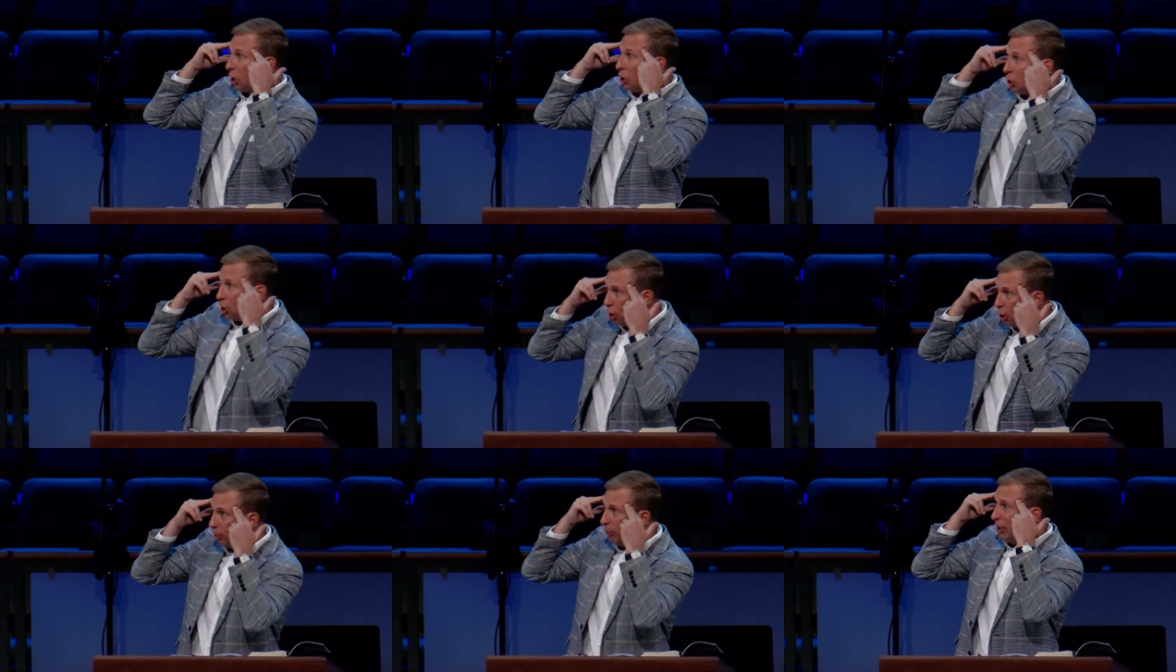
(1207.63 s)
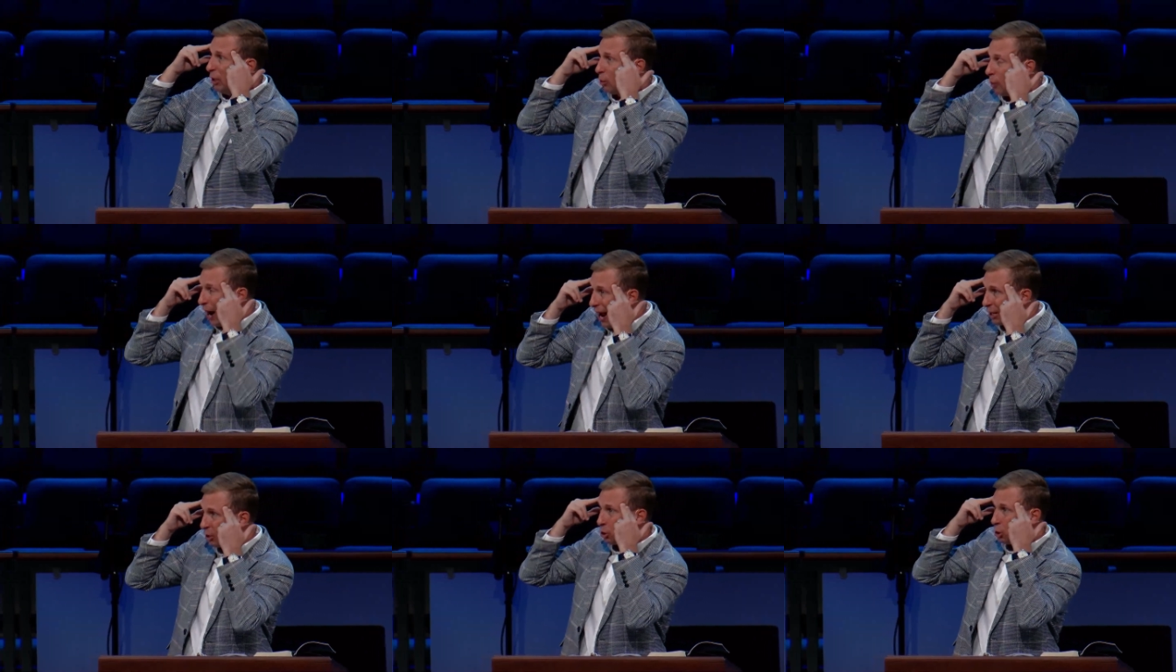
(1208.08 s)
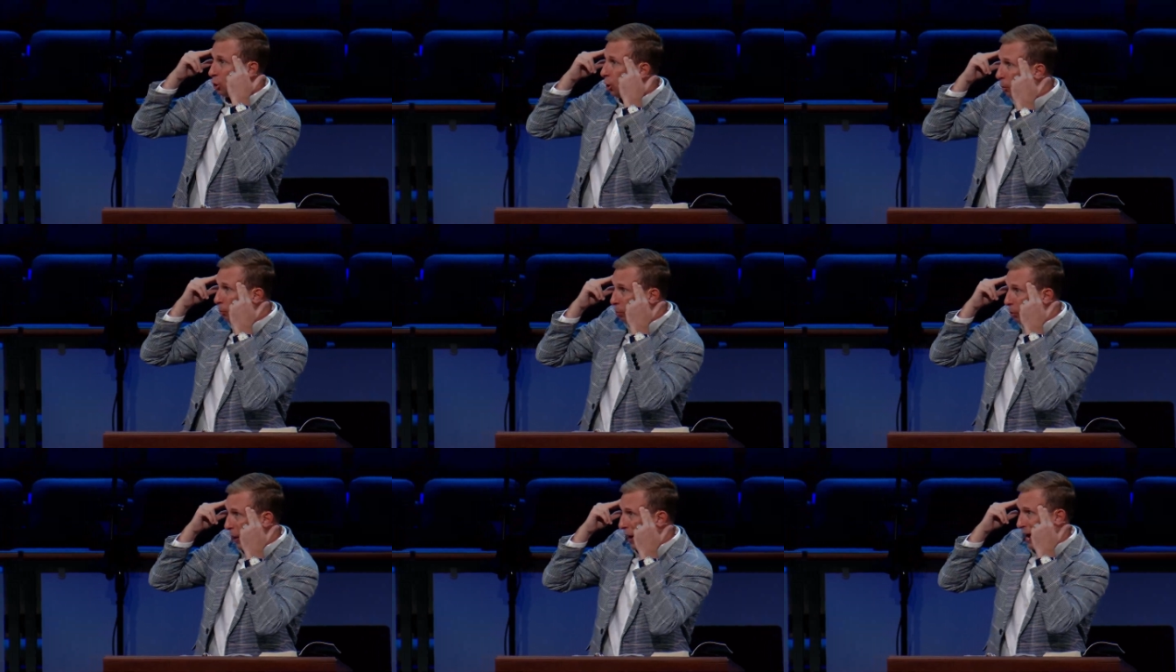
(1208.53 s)
human rational
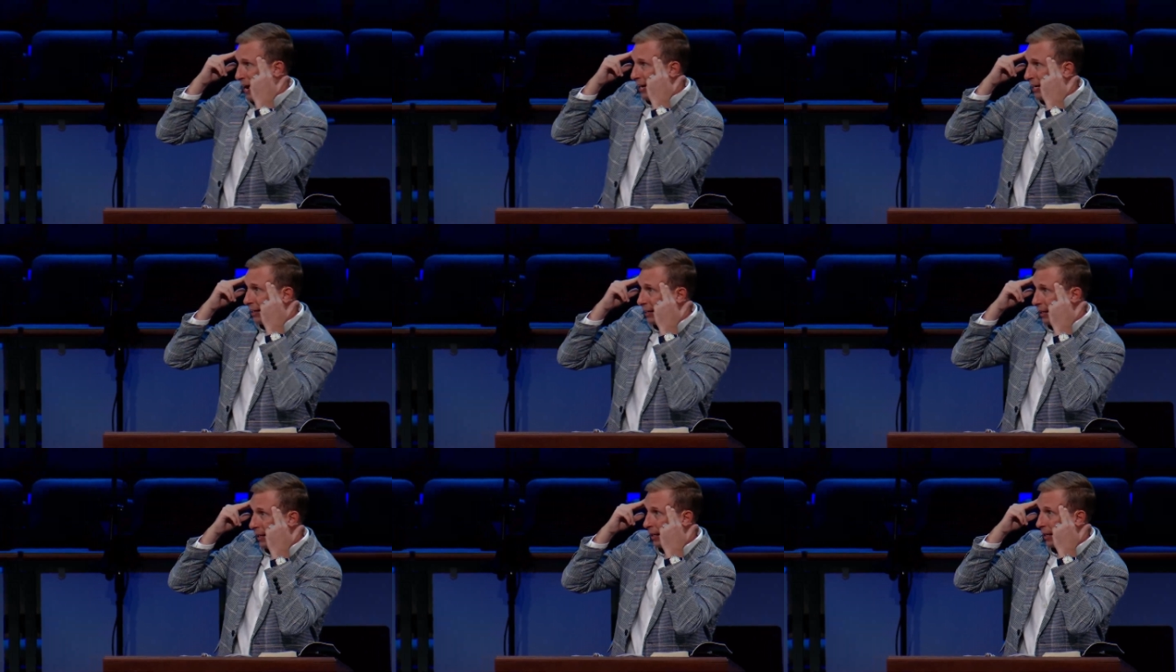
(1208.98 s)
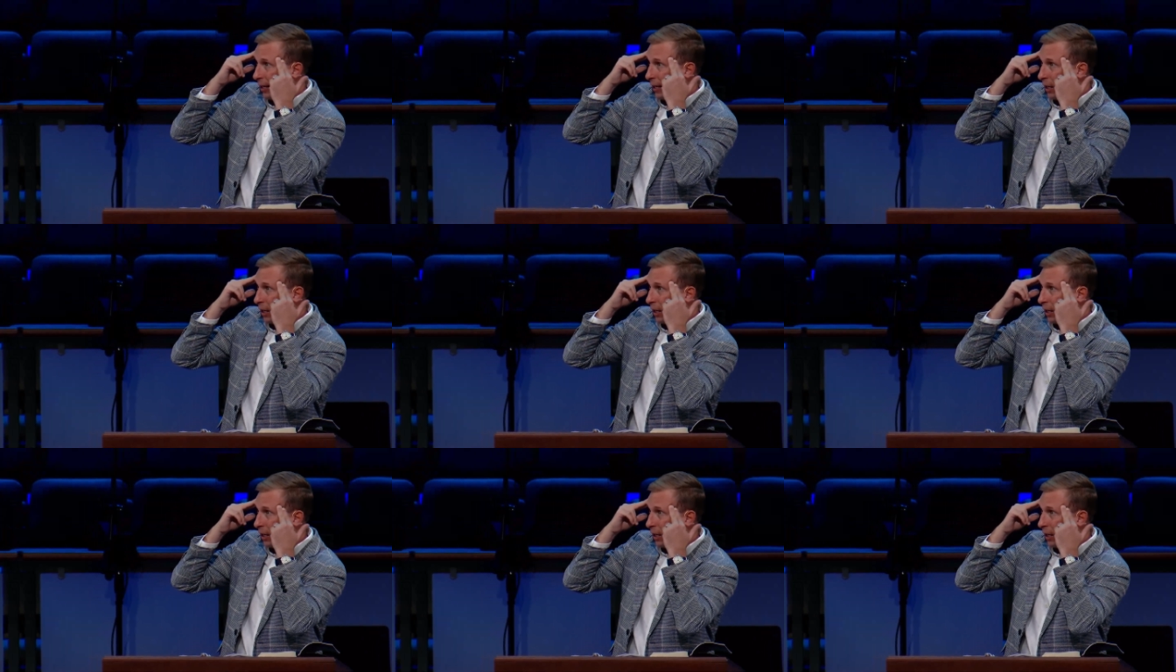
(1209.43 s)
brain,